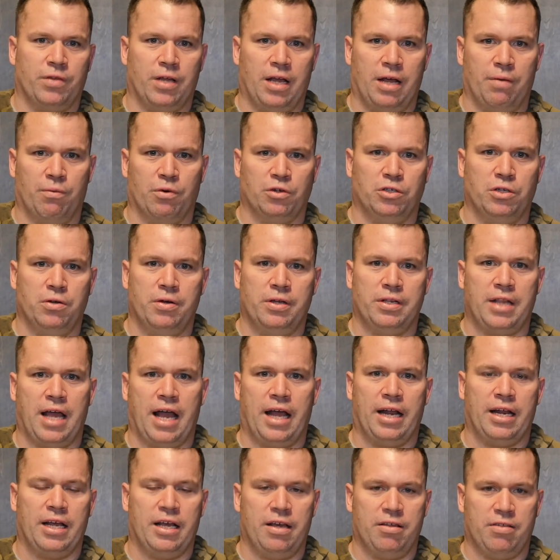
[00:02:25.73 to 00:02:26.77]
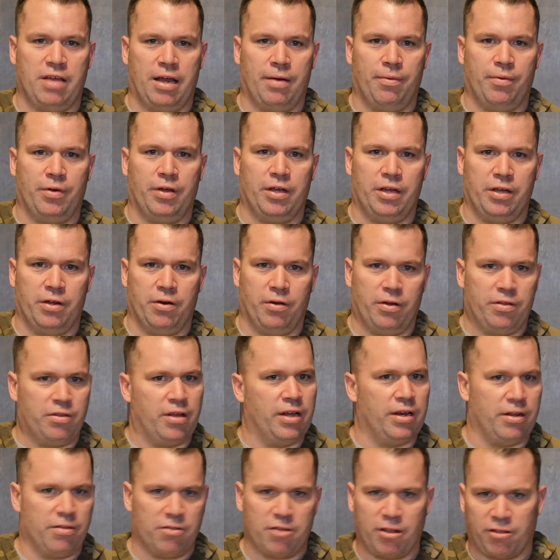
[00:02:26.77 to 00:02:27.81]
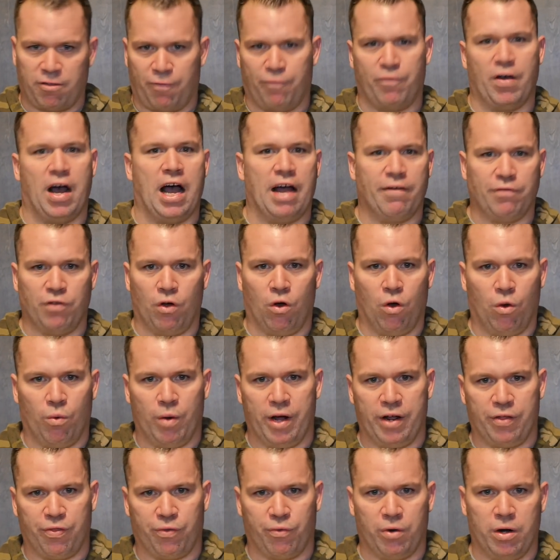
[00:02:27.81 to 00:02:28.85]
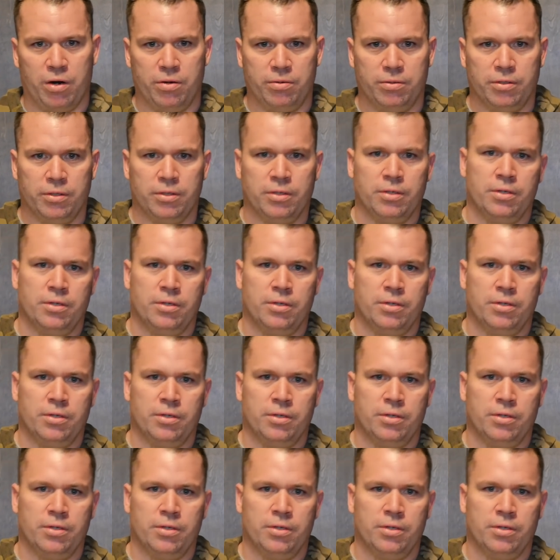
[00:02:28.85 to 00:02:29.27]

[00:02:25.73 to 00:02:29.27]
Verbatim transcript: and we're doing that, he's at, you know, he's hitting sets five the whole way through.